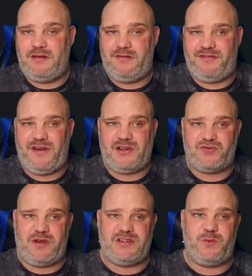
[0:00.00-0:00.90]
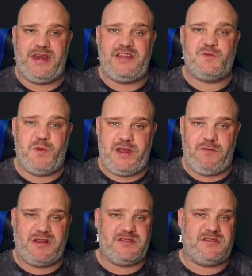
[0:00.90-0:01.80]
fast runs, we need speed
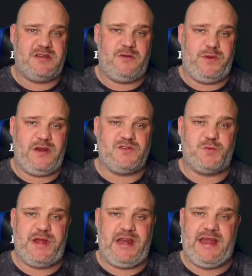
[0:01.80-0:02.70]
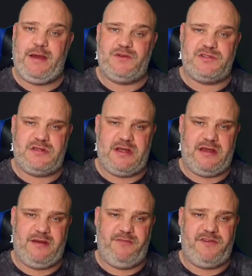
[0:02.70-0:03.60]
runs, so that we're not spending hours
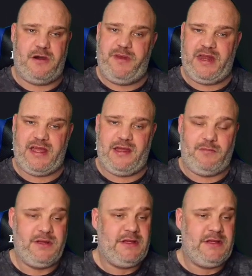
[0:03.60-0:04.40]
farming the game.